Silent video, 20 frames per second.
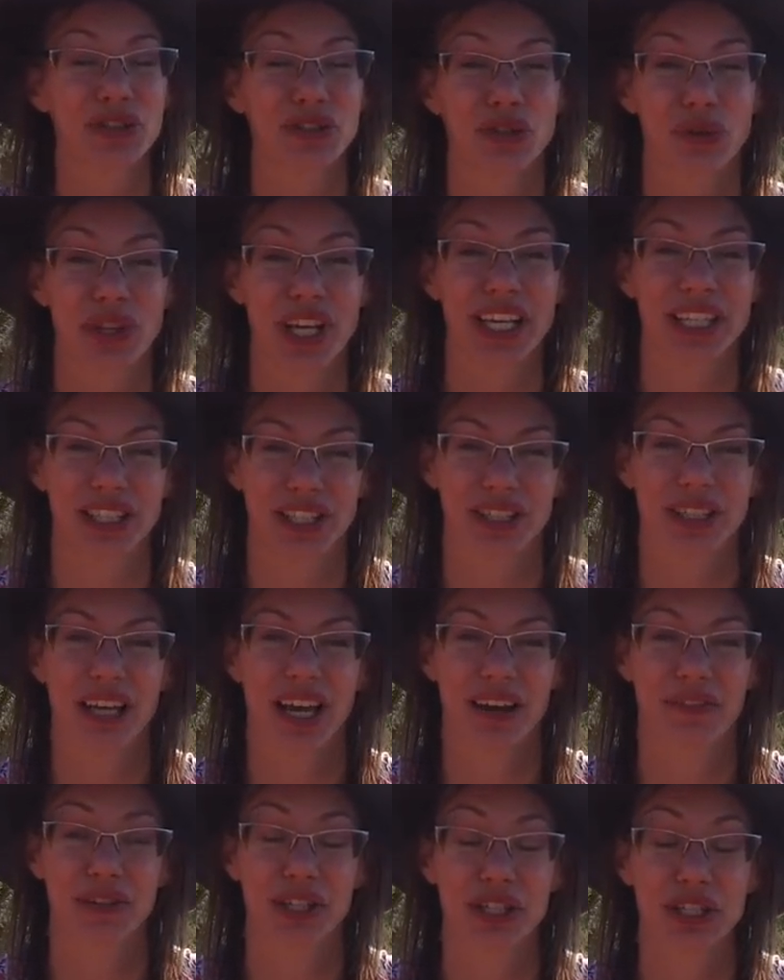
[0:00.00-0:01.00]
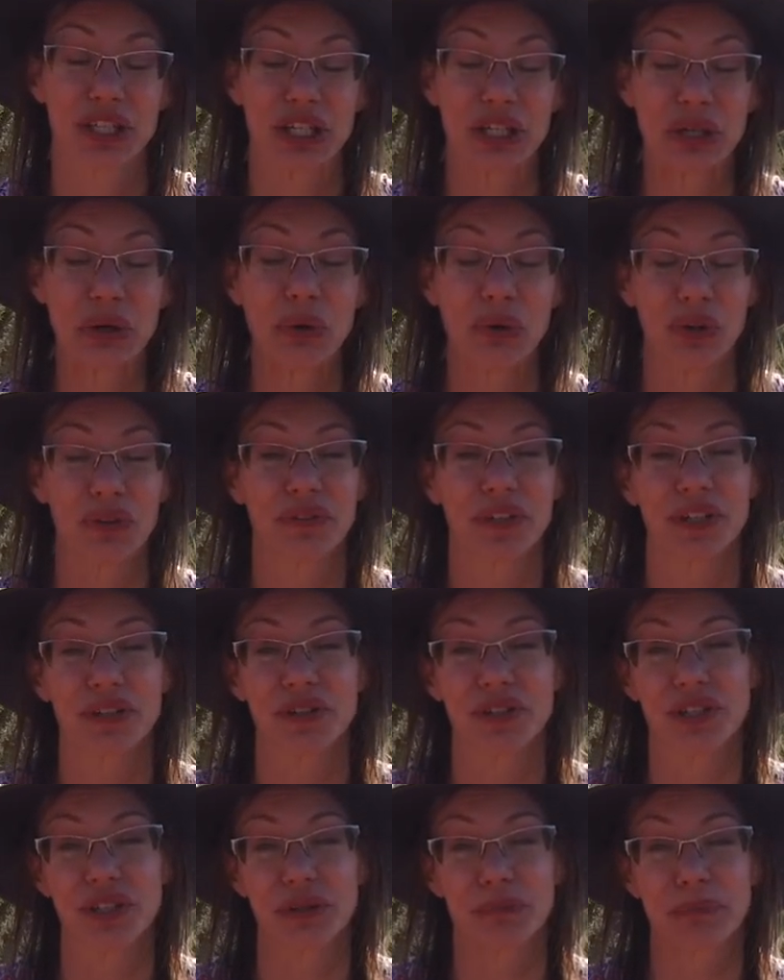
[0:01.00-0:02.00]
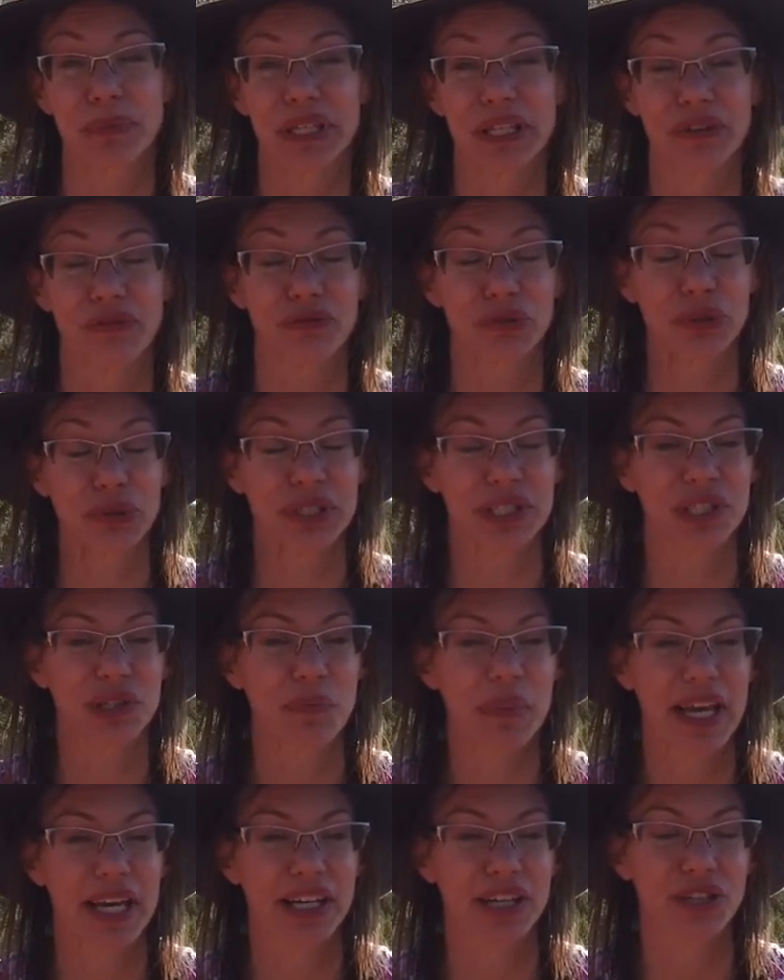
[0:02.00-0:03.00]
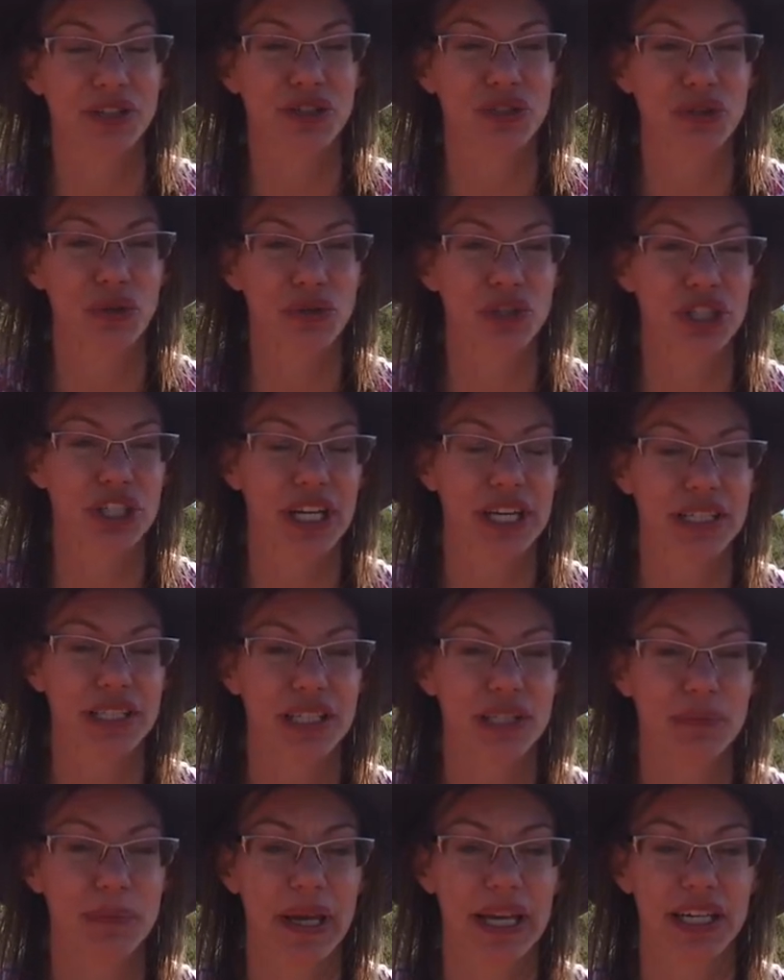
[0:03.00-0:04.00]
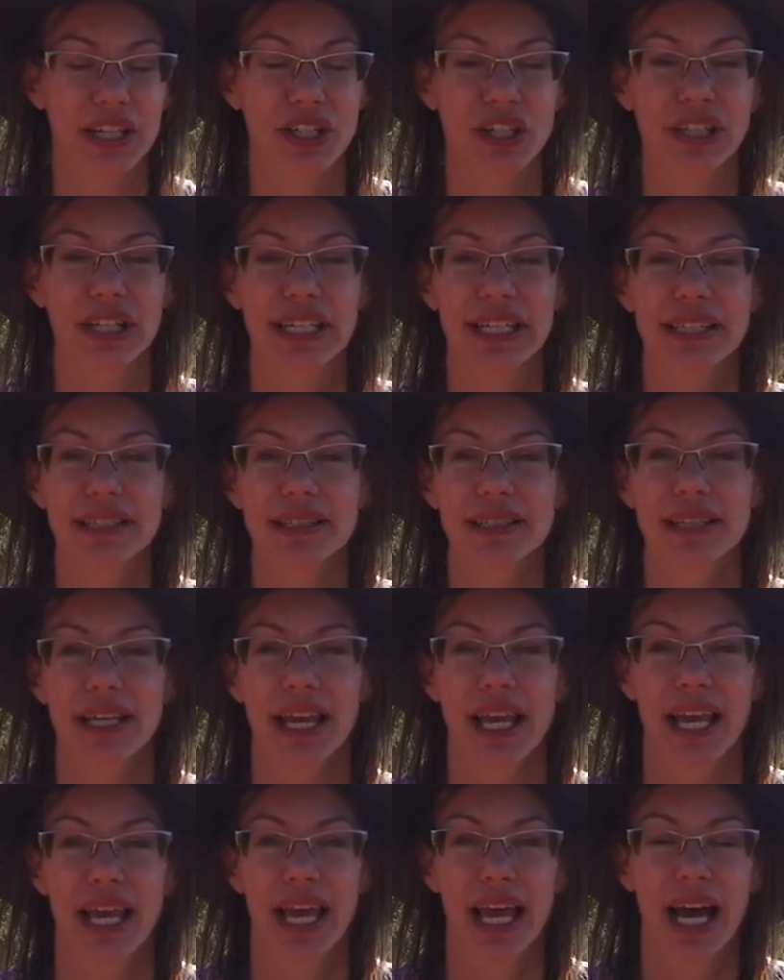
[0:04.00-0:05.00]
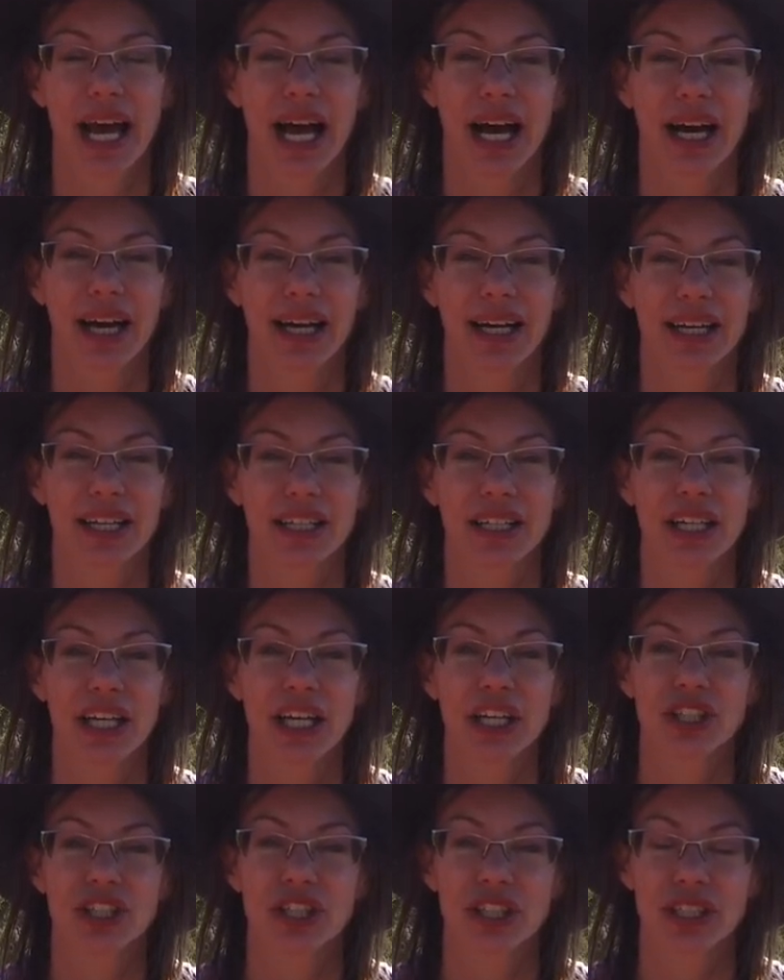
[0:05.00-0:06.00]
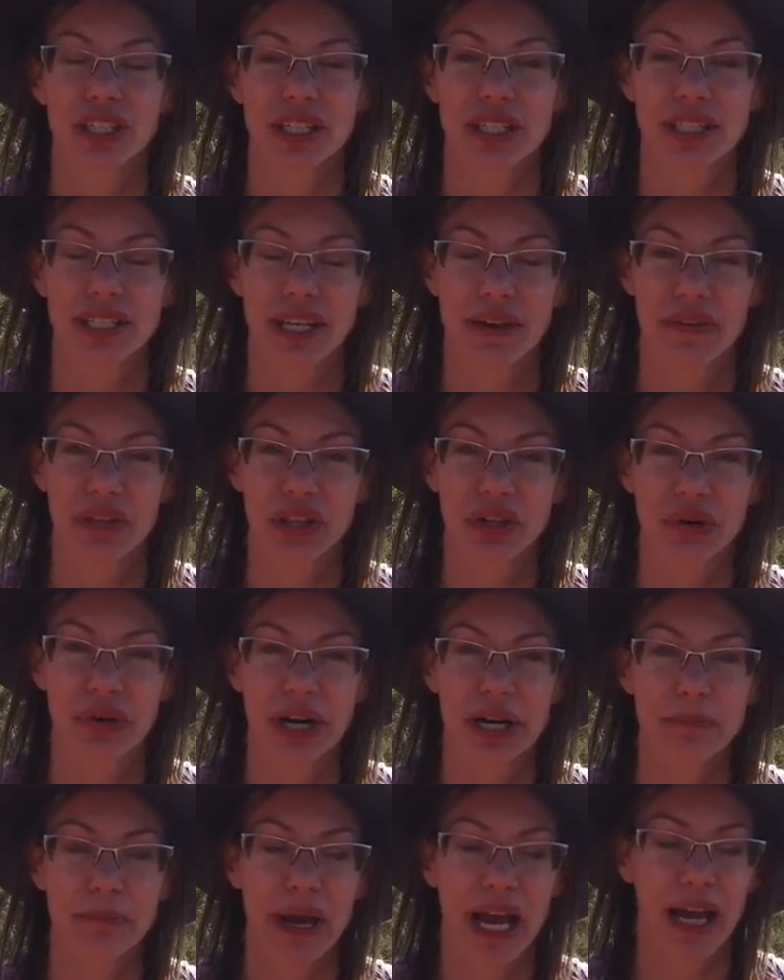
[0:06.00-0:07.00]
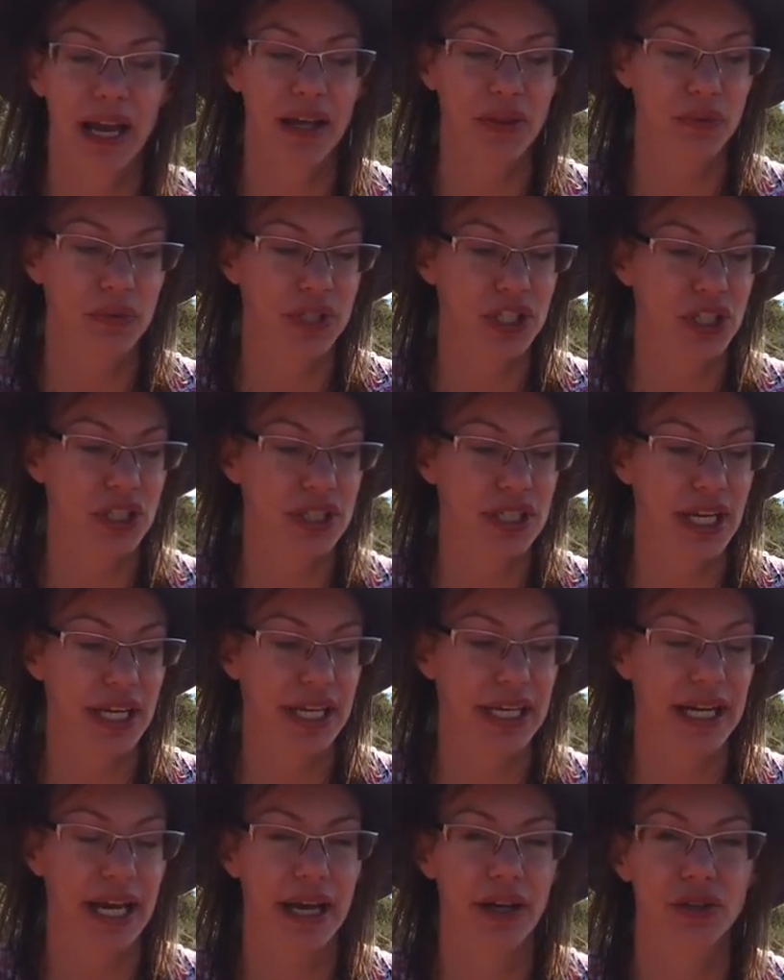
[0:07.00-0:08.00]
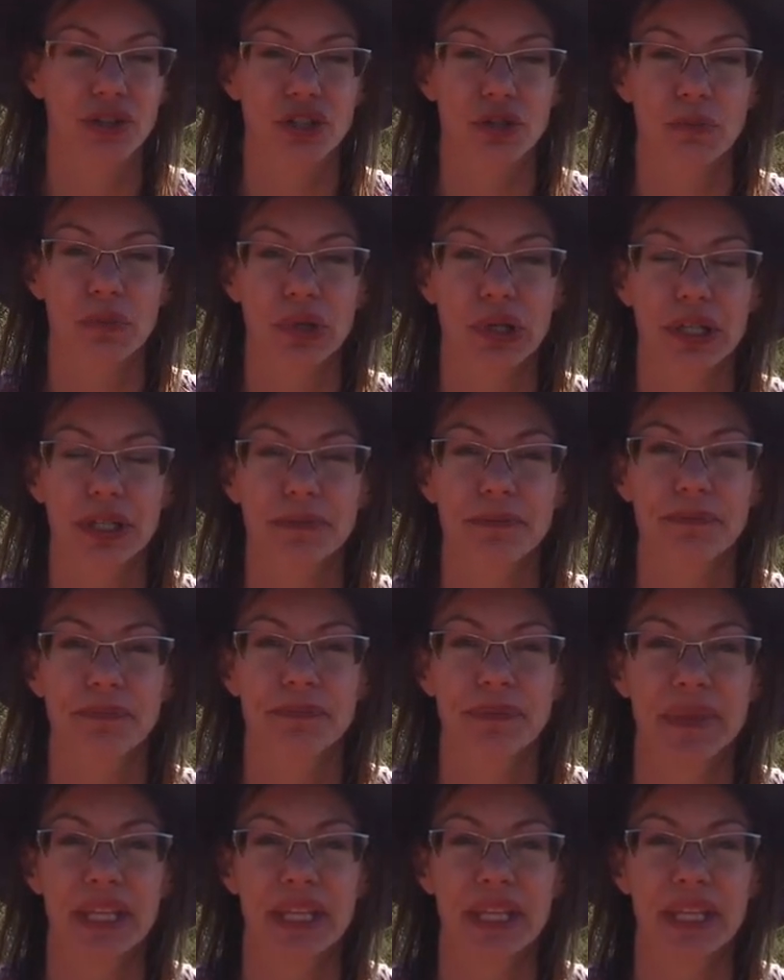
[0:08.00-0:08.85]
So that's obviously a goal of hers, to be fluent Spanish. So she takes a Spanish class. She's in seventh grade math, which is like an algebra.